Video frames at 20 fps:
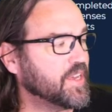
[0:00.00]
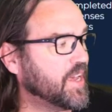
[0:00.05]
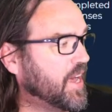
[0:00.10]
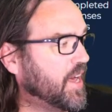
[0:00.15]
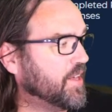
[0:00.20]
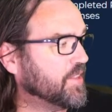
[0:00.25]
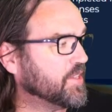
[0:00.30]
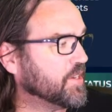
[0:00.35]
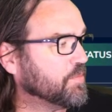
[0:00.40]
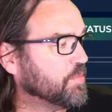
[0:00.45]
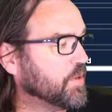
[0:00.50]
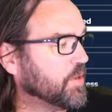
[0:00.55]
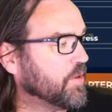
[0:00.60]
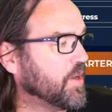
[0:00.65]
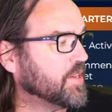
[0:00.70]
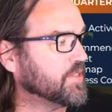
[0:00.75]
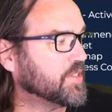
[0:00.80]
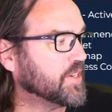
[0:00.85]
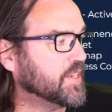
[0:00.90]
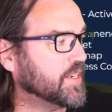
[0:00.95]
how they're
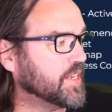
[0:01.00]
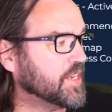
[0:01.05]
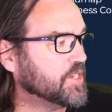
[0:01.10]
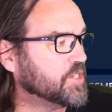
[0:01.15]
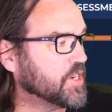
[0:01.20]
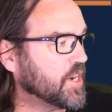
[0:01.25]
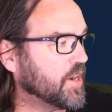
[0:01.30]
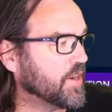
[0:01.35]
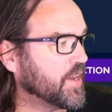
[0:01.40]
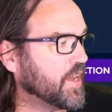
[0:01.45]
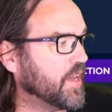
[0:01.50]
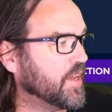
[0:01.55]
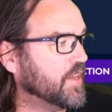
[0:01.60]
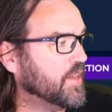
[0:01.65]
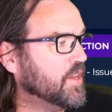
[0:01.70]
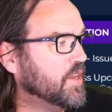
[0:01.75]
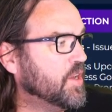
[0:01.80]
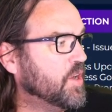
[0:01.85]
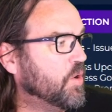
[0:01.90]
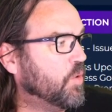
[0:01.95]
progressing in each area.
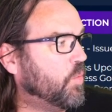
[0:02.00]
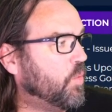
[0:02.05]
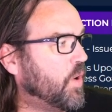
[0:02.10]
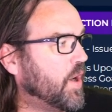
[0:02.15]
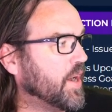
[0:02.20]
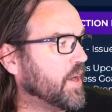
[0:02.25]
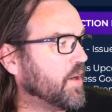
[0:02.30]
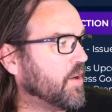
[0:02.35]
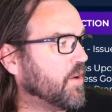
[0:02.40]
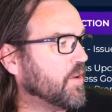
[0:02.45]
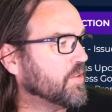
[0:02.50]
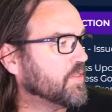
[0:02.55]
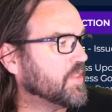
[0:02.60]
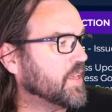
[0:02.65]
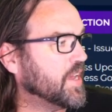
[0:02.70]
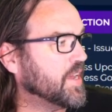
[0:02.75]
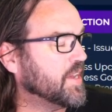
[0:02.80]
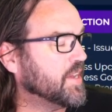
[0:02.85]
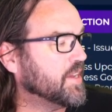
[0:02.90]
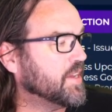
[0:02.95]
Why aren't
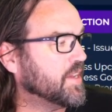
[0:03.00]
they